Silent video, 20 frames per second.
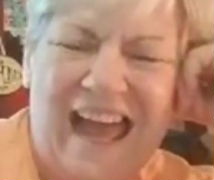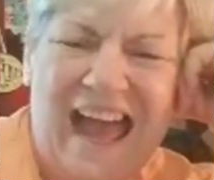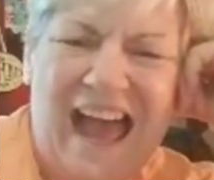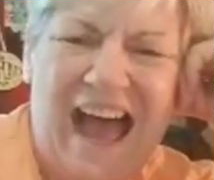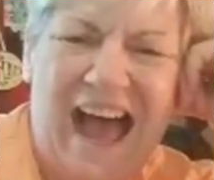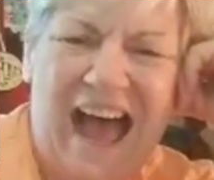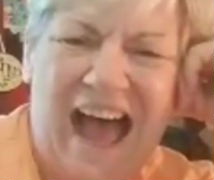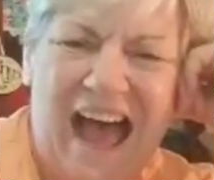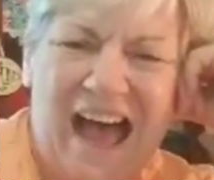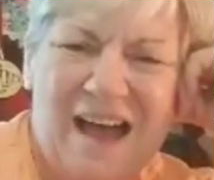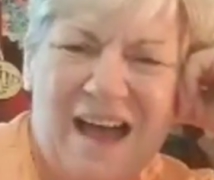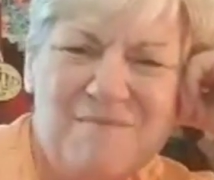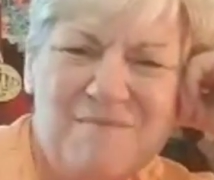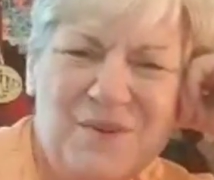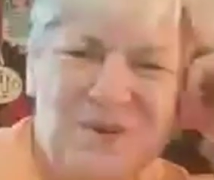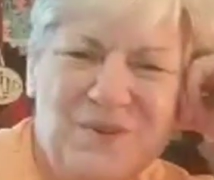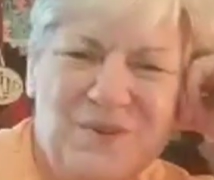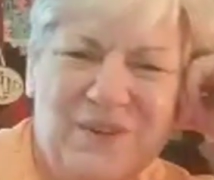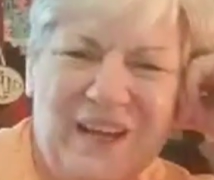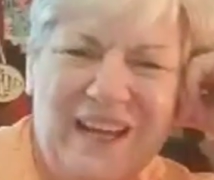Hi,
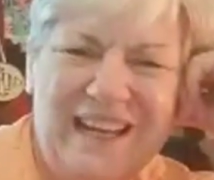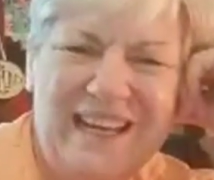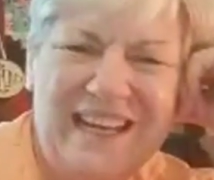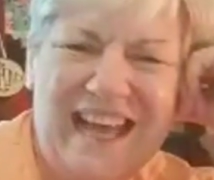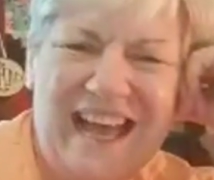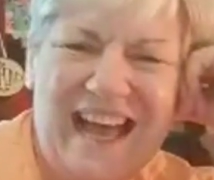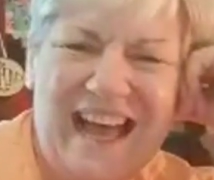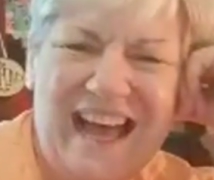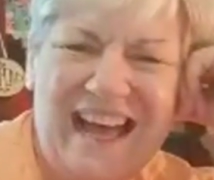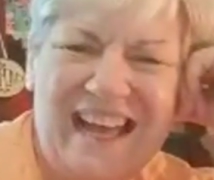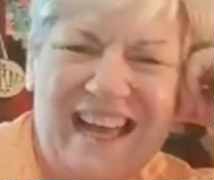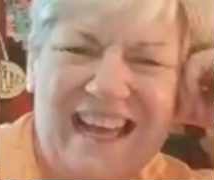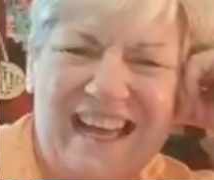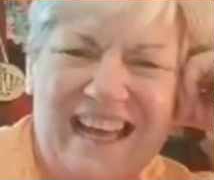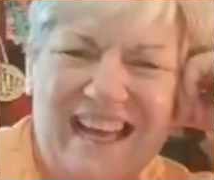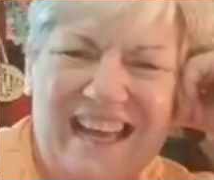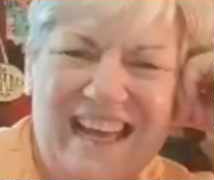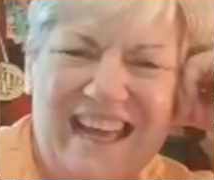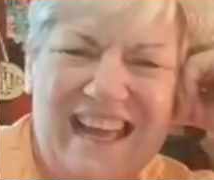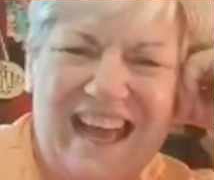Marina.
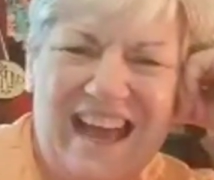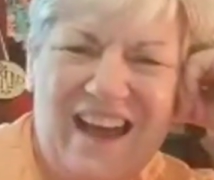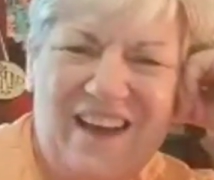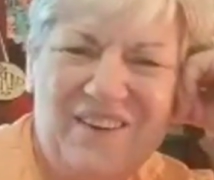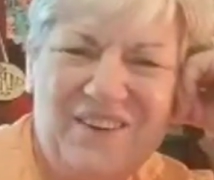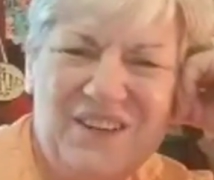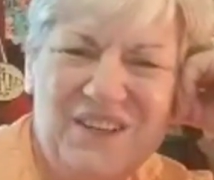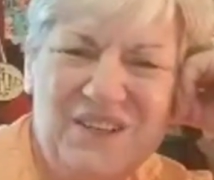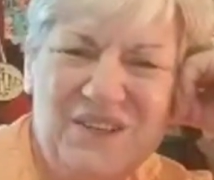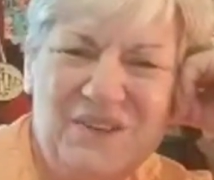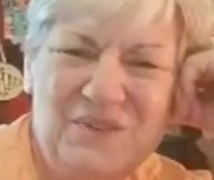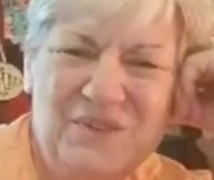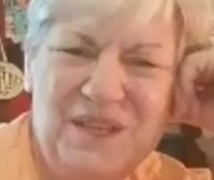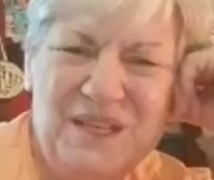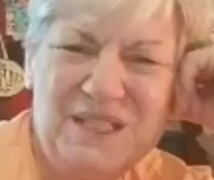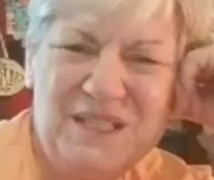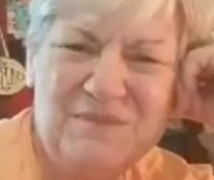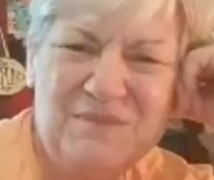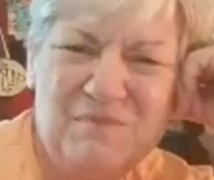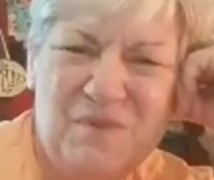How are you
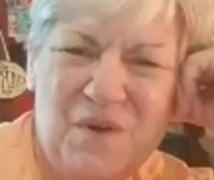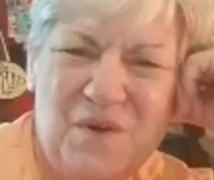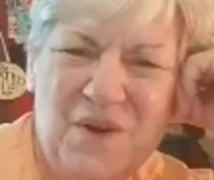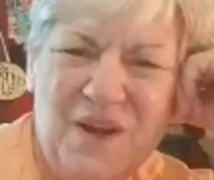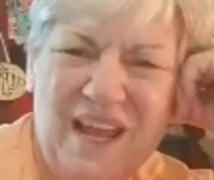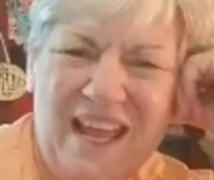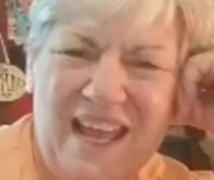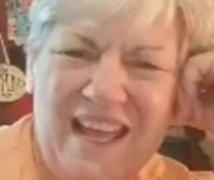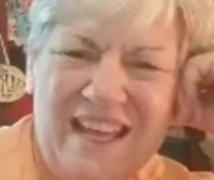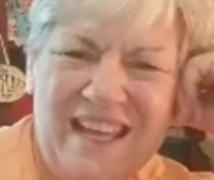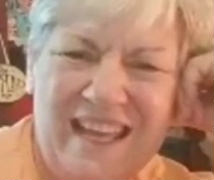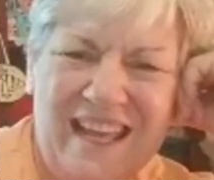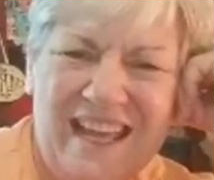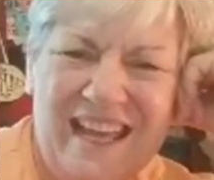this morning?